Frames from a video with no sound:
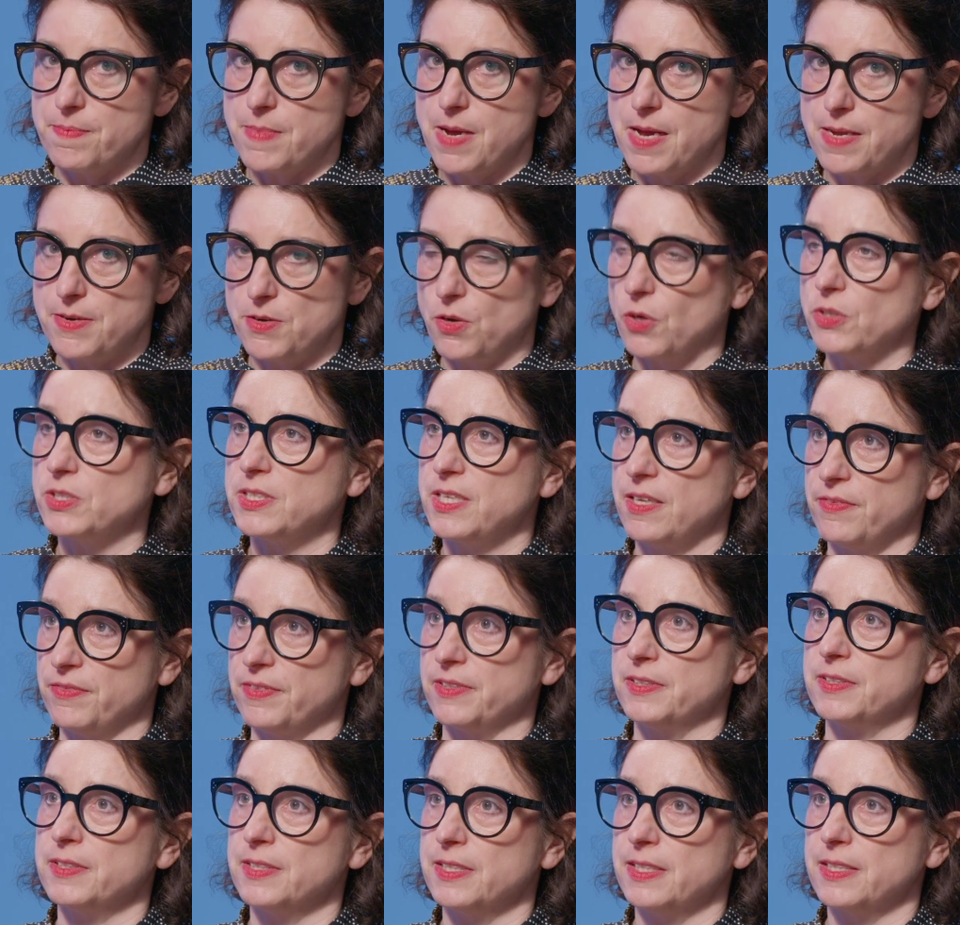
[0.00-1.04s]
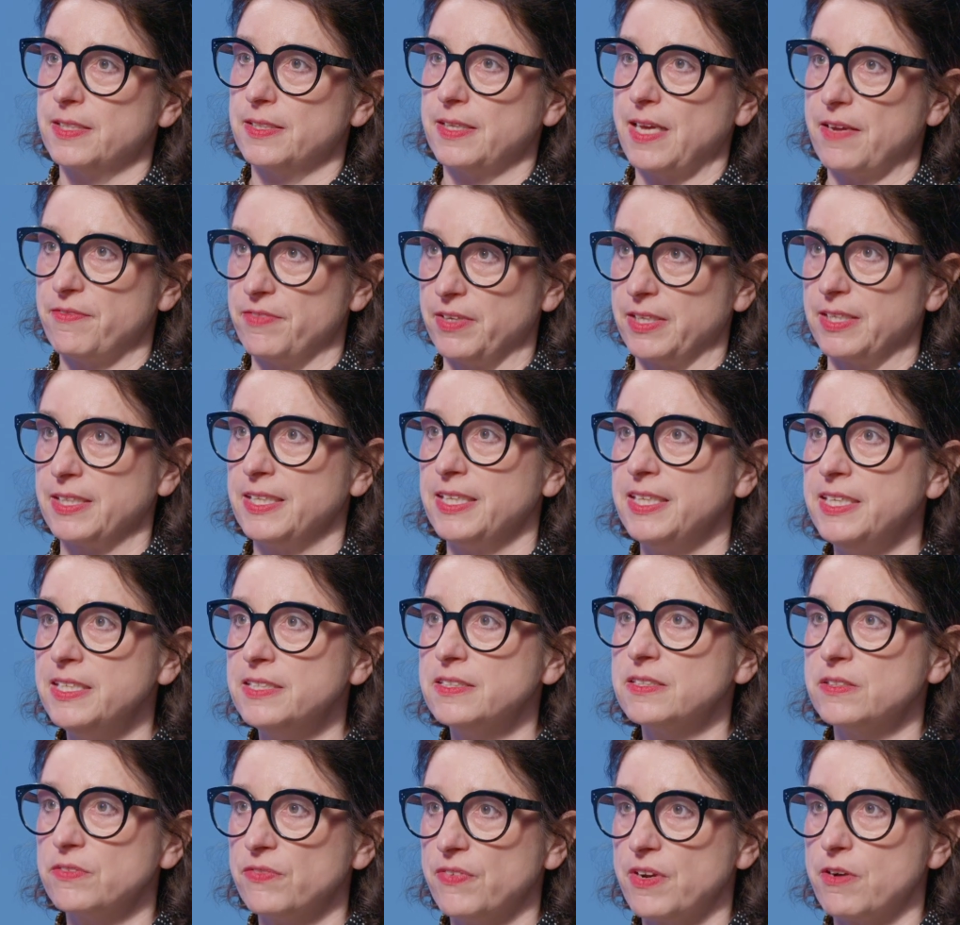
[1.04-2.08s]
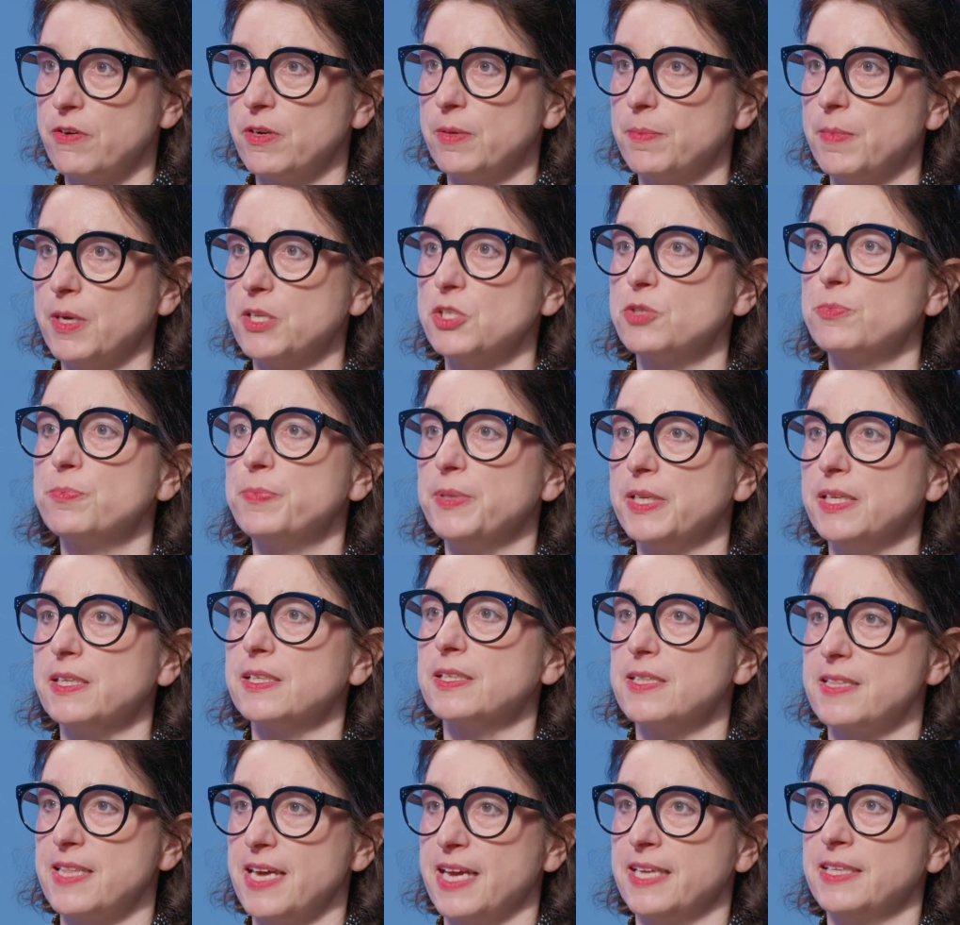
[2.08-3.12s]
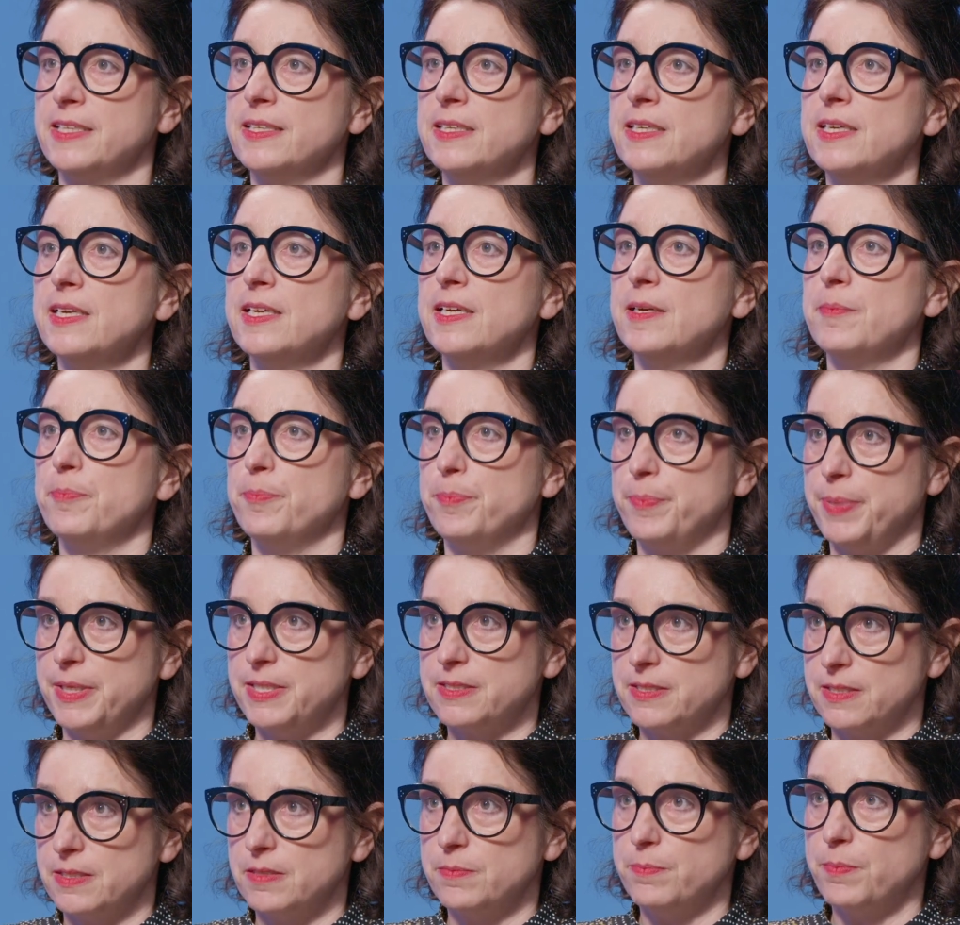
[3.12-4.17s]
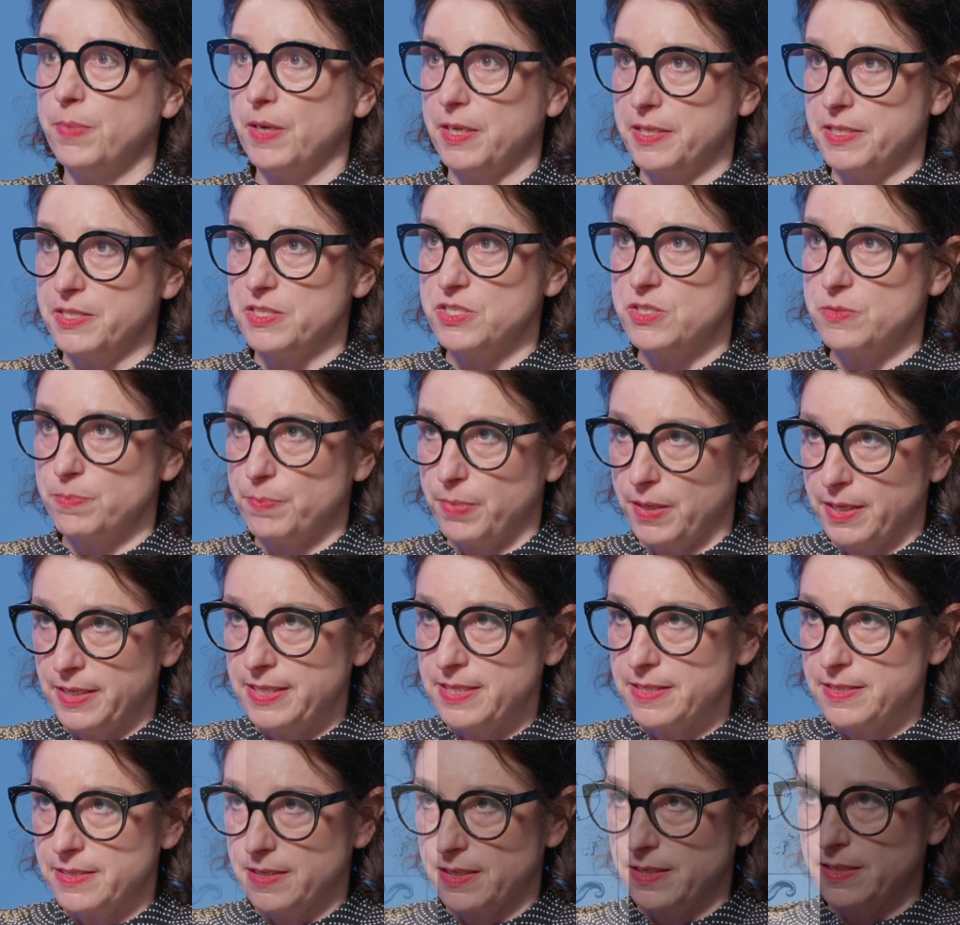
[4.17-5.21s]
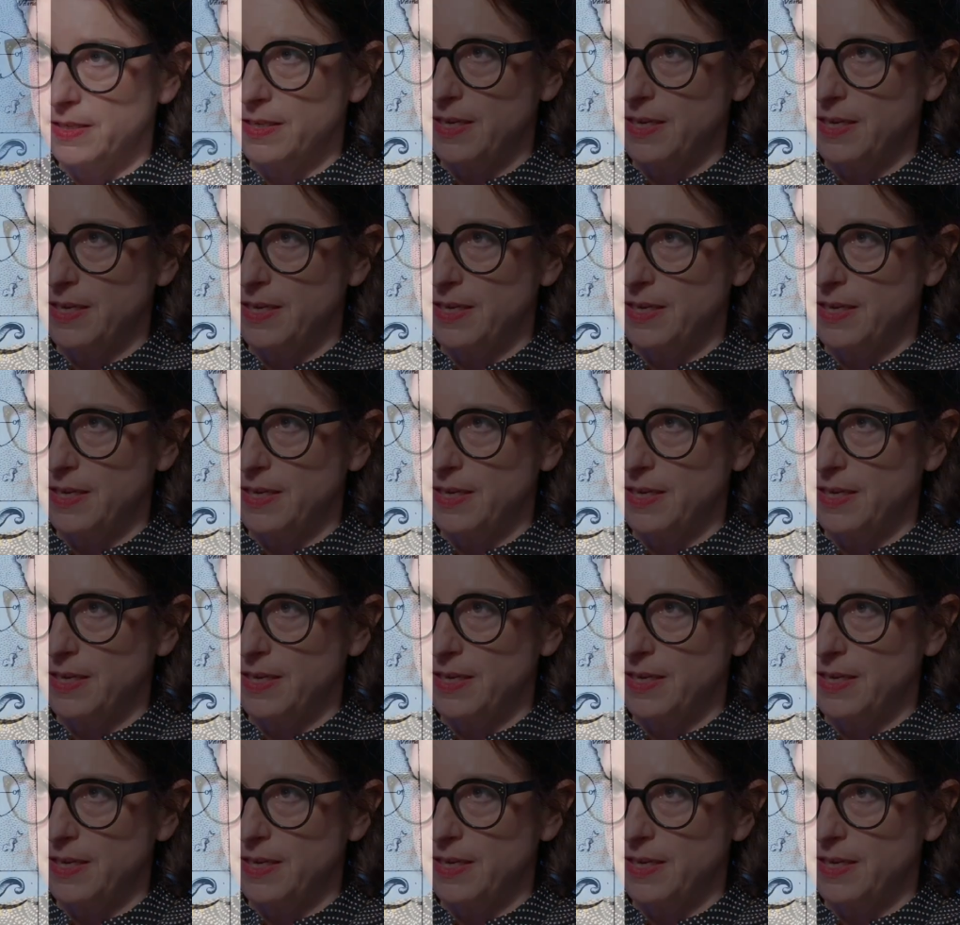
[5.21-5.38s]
not having eaten very much, being then bitten by a spider,